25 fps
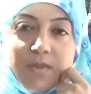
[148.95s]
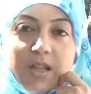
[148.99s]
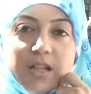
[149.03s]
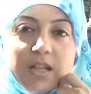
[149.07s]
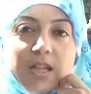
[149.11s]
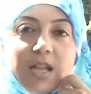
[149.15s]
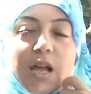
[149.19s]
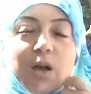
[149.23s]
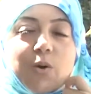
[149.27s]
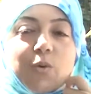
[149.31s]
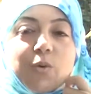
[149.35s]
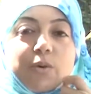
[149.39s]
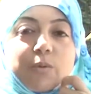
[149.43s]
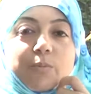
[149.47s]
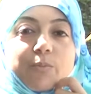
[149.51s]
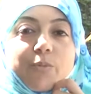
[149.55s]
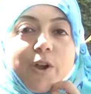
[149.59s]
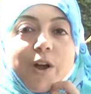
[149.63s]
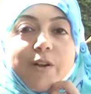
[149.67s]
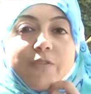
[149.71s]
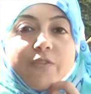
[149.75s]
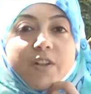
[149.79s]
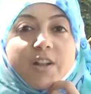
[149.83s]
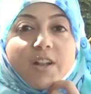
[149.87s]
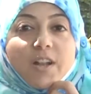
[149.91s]
Now, when
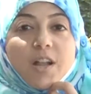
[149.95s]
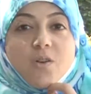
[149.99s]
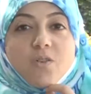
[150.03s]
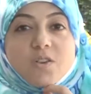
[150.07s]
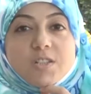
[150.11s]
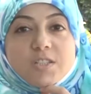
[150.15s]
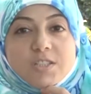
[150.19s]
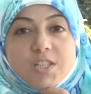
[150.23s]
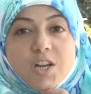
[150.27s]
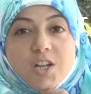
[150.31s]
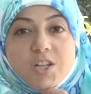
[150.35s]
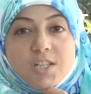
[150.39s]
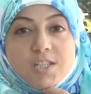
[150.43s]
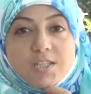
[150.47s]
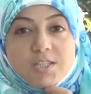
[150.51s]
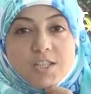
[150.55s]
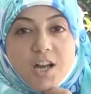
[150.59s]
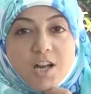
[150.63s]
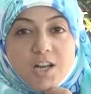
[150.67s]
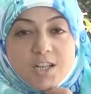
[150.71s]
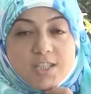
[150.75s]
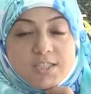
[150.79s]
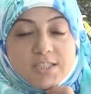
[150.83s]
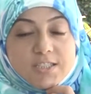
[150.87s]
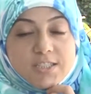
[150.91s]
Prophet Noah
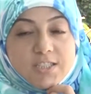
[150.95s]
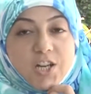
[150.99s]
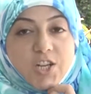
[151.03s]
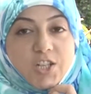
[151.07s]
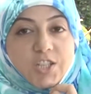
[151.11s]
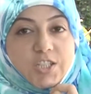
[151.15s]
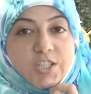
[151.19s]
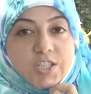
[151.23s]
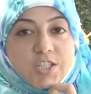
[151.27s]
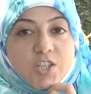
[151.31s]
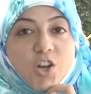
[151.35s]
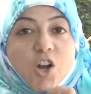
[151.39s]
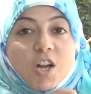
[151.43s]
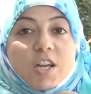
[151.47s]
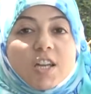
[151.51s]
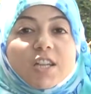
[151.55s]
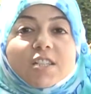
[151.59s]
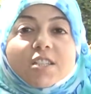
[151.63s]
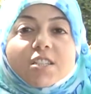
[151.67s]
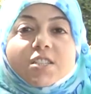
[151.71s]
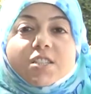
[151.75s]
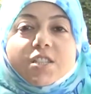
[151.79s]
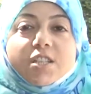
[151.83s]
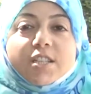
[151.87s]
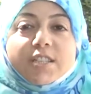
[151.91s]
started
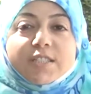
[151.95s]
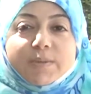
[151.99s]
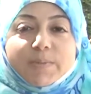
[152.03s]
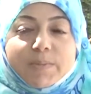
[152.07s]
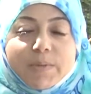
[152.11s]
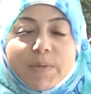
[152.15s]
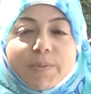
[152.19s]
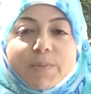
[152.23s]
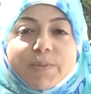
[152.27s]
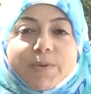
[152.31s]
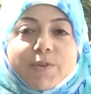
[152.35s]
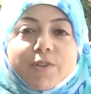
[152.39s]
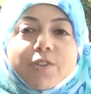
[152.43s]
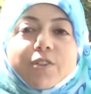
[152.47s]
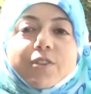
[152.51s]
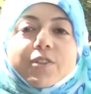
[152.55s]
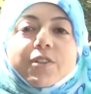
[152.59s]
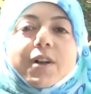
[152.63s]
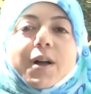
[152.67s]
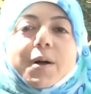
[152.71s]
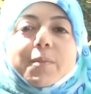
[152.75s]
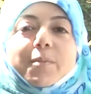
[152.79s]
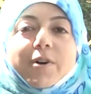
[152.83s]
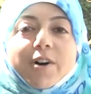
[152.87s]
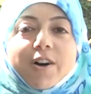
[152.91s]
talking to his people
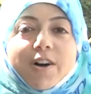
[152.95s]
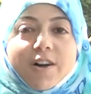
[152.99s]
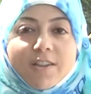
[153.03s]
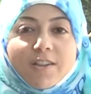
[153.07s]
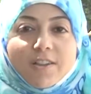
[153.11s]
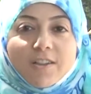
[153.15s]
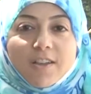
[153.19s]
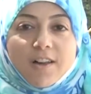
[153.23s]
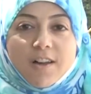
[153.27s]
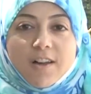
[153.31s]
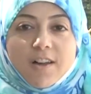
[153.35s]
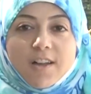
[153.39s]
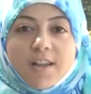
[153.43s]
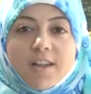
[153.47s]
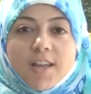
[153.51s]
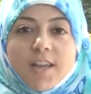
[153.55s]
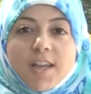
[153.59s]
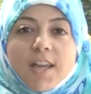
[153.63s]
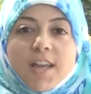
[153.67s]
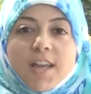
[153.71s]
about Allah,